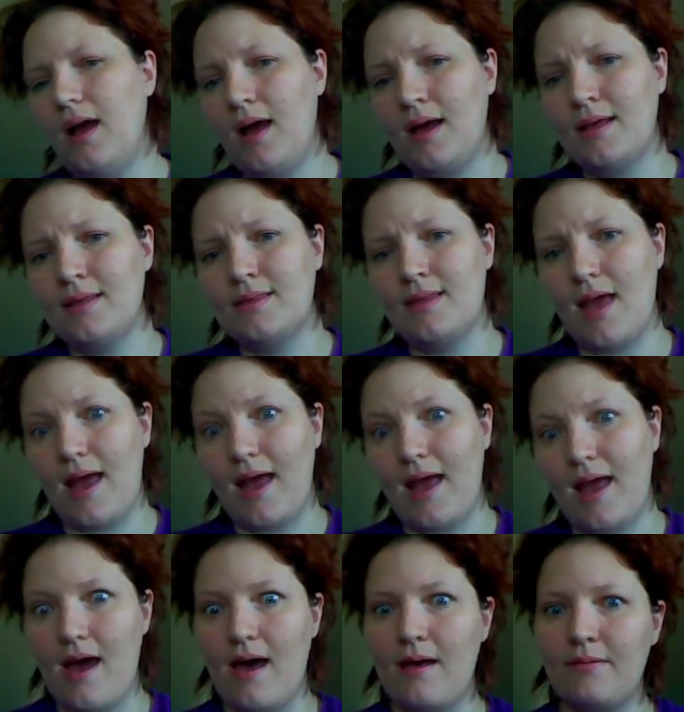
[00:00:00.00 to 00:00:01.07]
On that
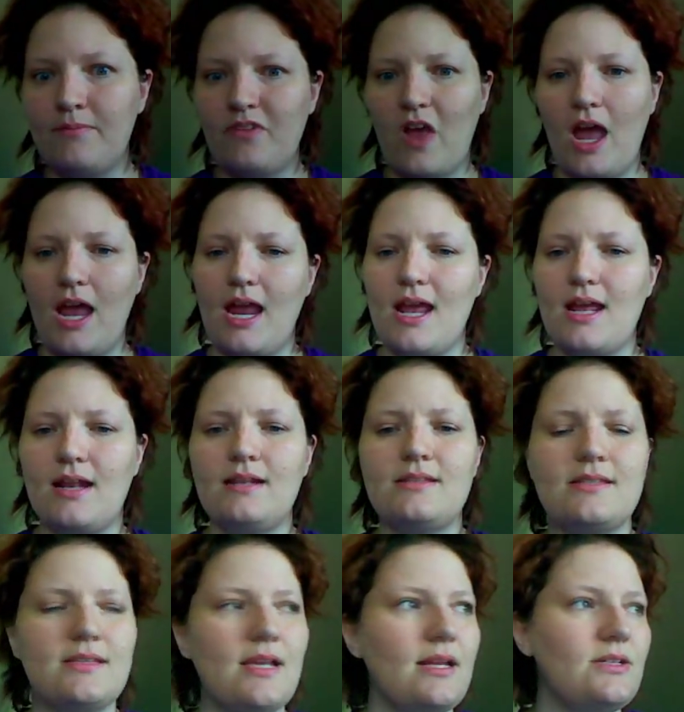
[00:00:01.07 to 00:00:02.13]
half, I had
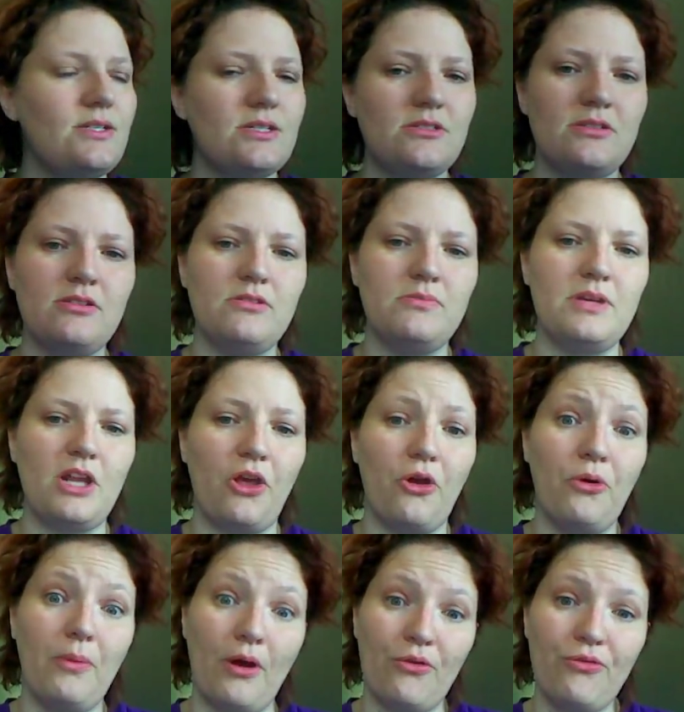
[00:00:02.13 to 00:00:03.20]
said just a little bit
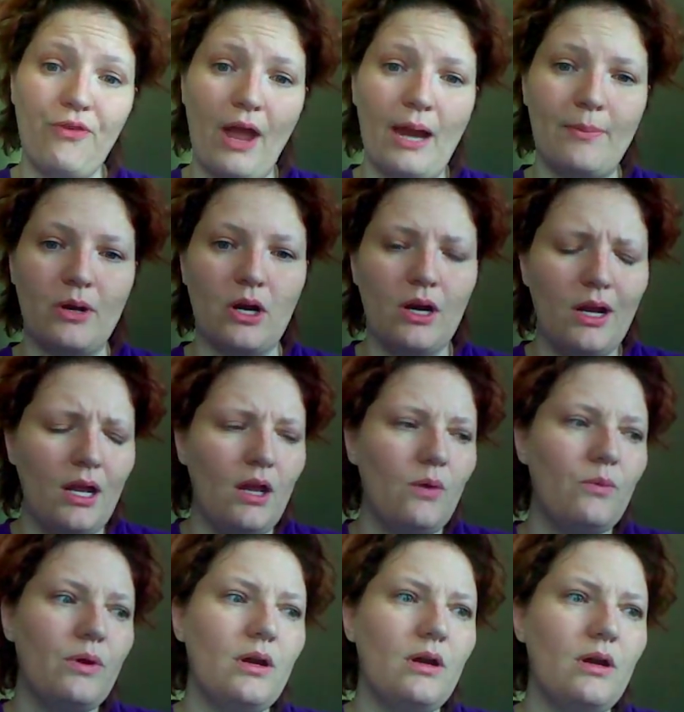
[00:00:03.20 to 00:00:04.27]
ago about fiber.
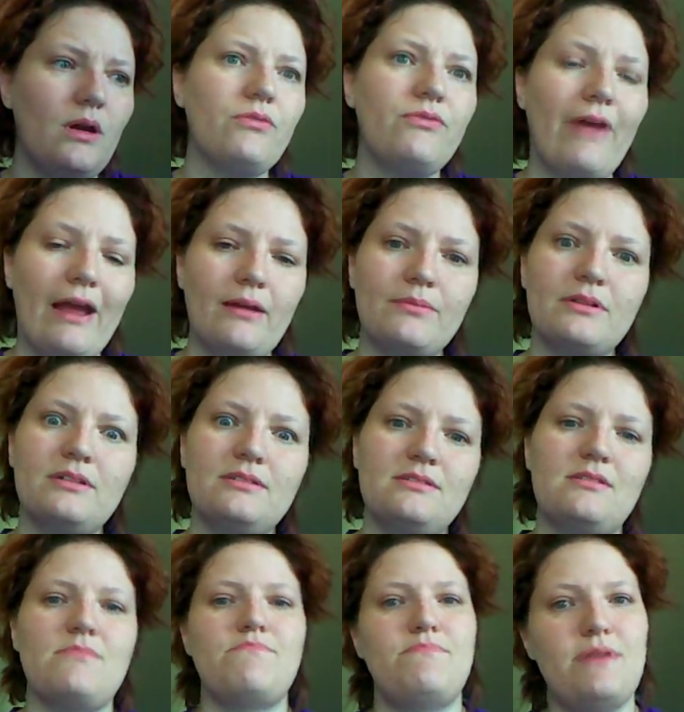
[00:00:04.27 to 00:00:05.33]
Well, fiber is
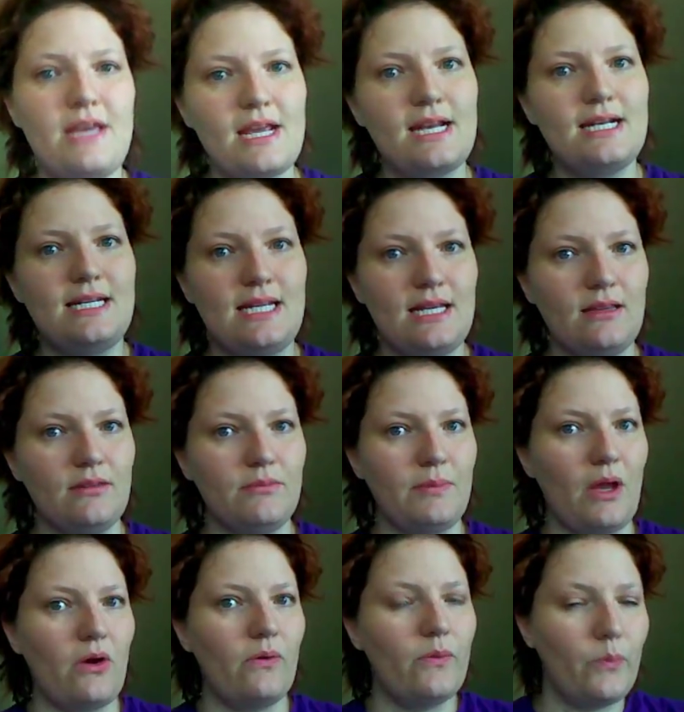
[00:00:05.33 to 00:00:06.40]
the big deal
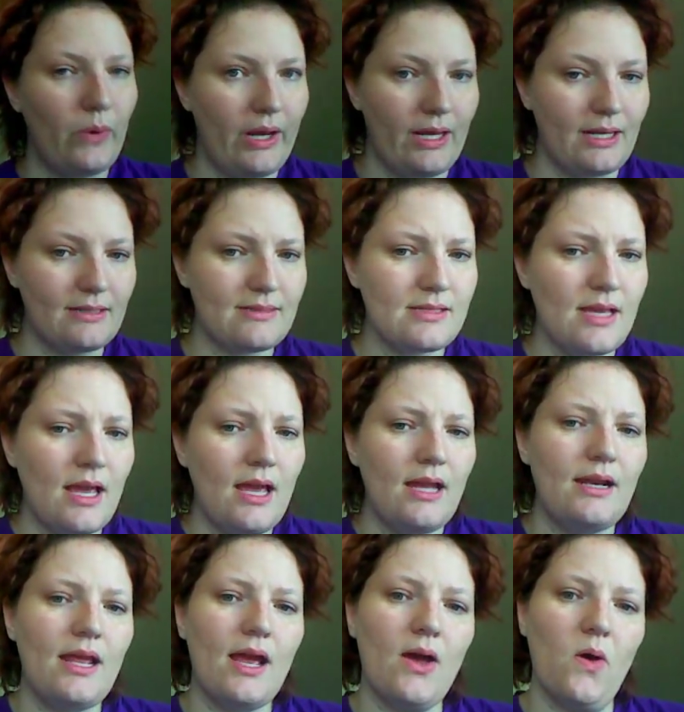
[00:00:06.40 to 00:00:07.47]
about wigs.
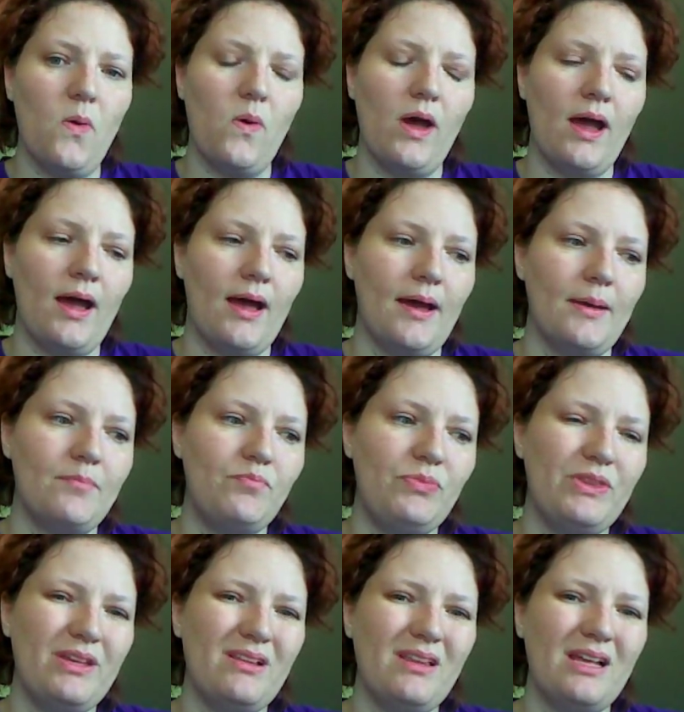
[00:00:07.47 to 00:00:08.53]
Now, um,
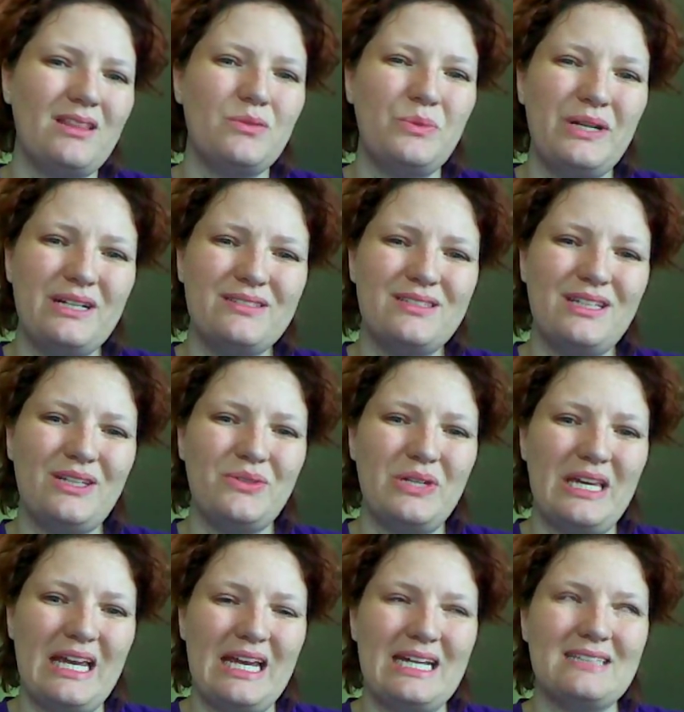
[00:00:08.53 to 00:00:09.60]
like the wigs that you
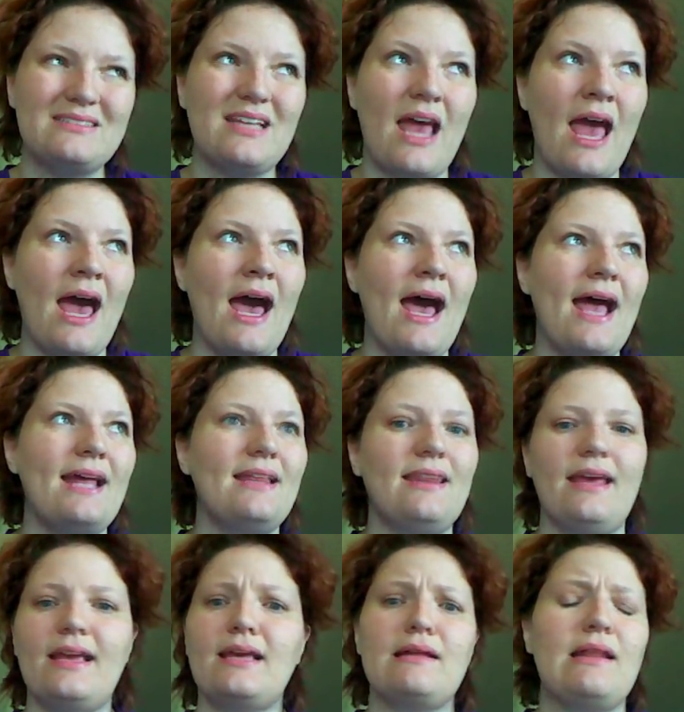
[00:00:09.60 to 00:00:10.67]
get at
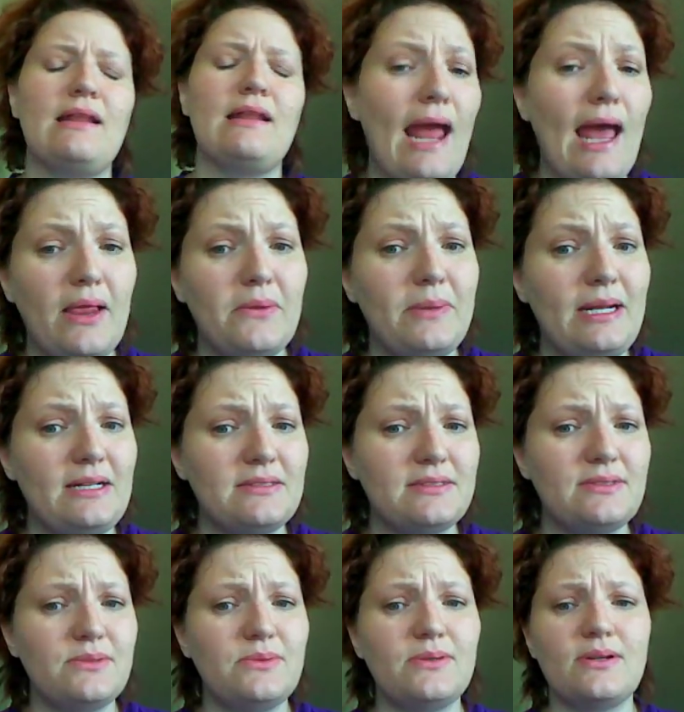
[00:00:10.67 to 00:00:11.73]
like the Halloween
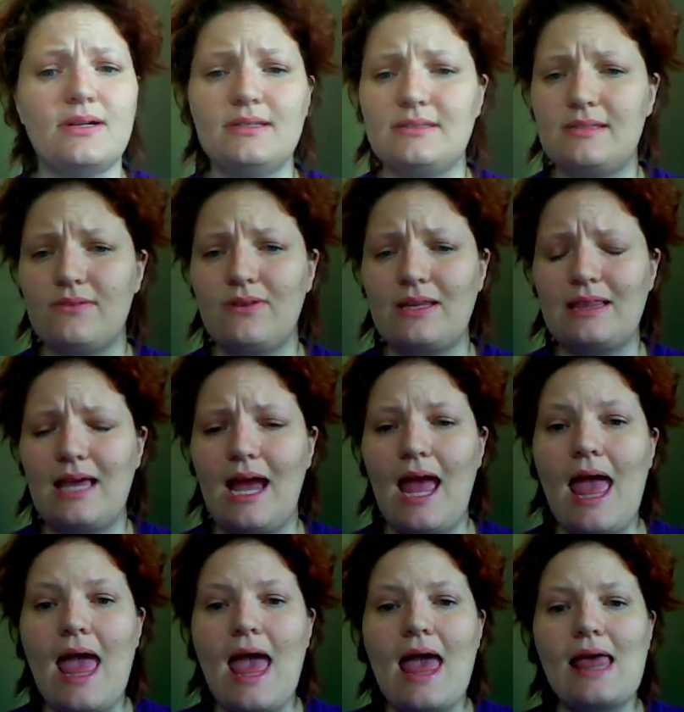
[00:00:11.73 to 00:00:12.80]
store and stuff like
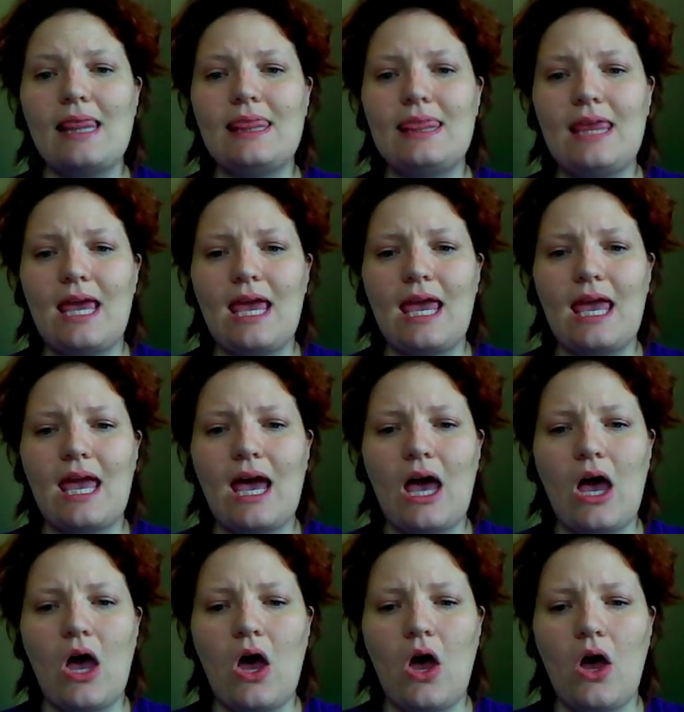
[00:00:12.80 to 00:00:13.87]
that, they
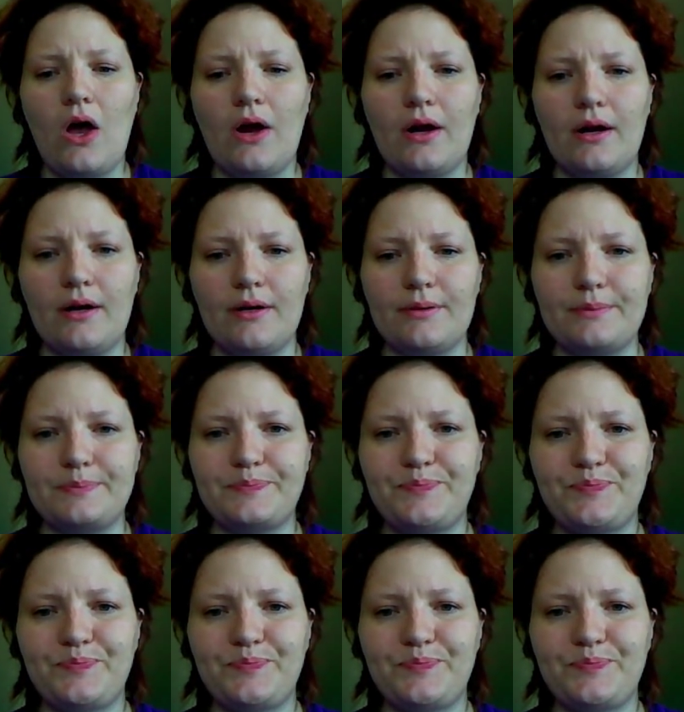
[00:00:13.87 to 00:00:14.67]
are